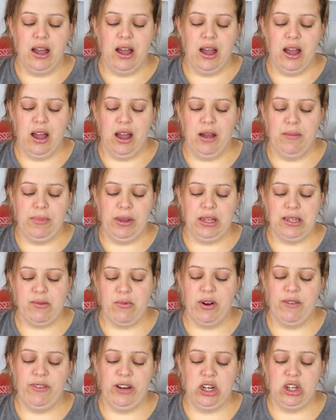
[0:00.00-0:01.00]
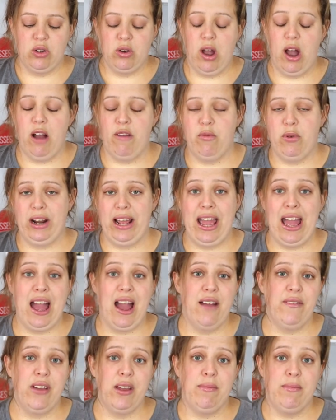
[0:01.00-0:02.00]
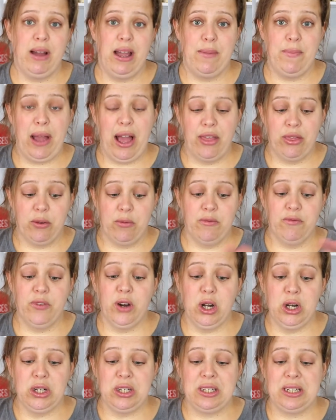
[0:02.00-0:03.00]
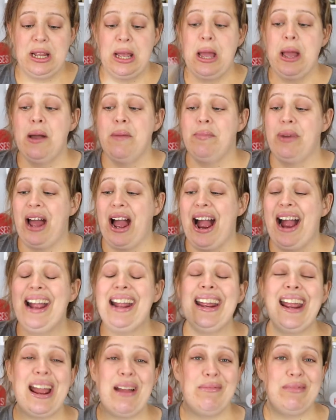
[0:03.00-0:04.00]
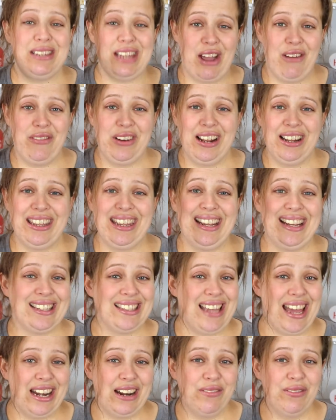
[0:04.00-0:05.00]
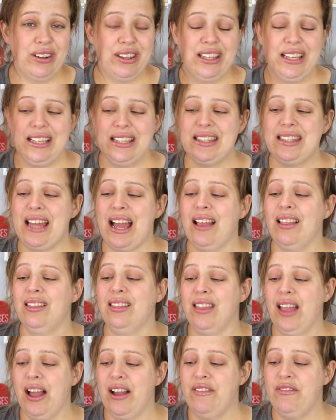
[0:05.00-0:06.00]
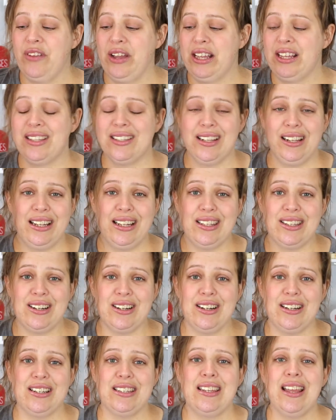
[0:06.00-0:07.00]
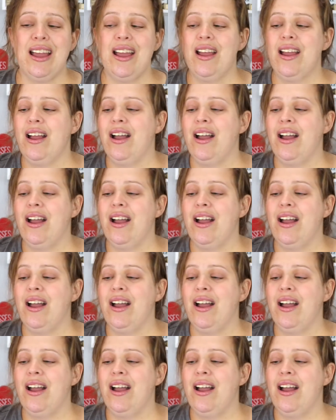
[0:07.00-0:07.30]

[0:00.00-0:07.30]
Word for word: because I want to finish off what I have in my bathroom first. But I am definitely excited for this. I love face cleansers.